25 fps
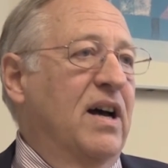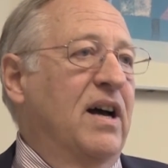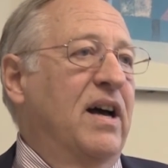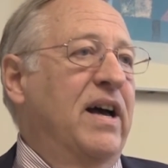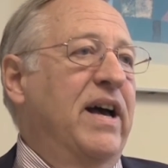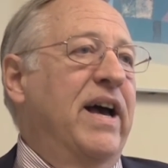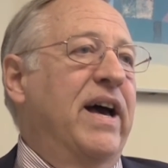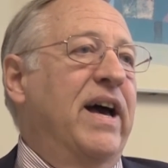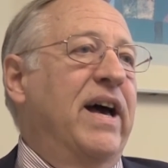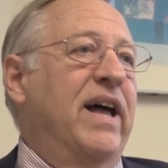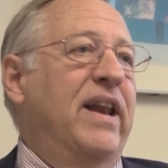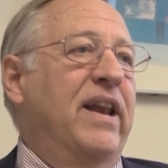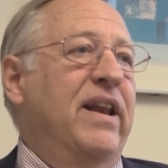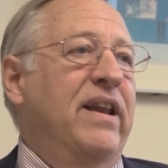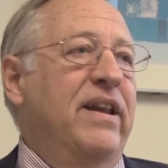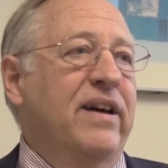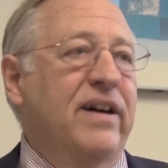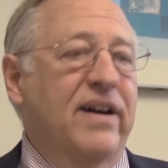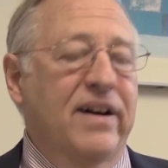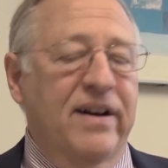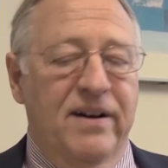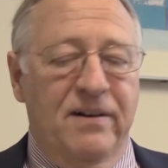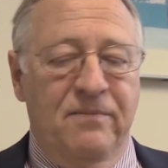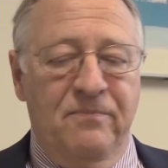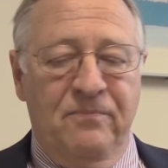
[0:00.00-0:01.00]
and
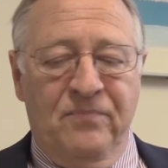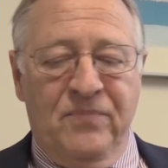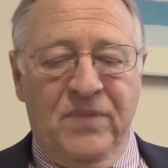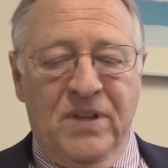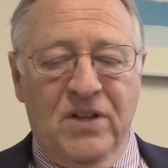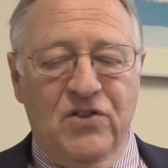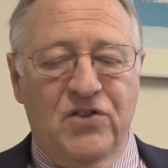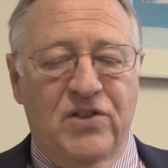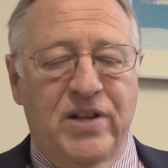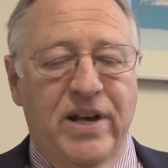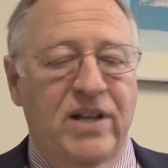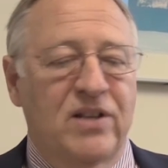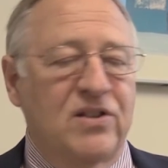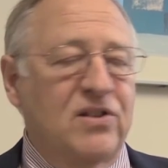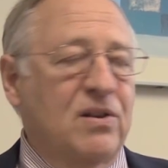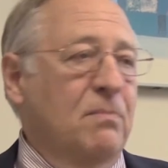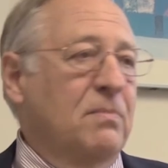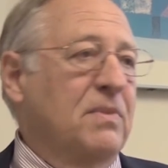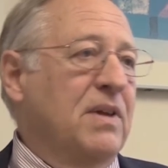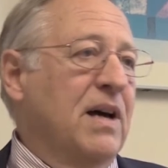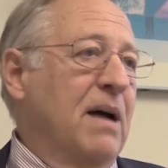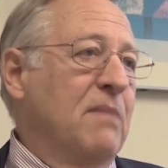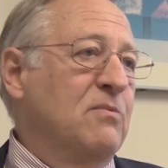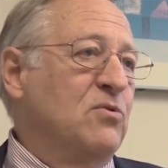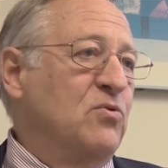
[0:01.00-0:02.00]
states
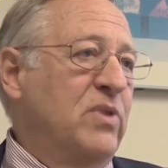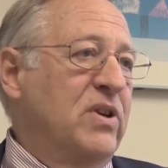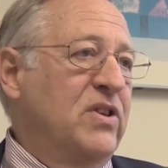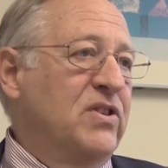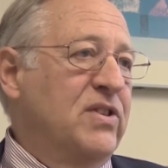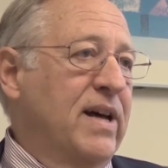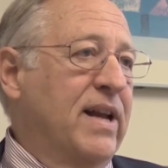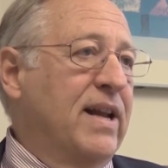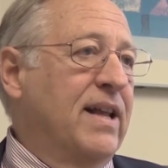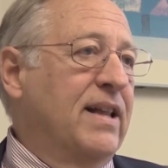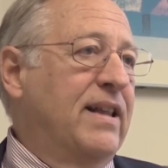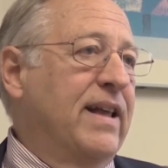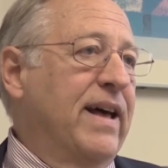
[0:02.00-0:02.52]
sometimes resented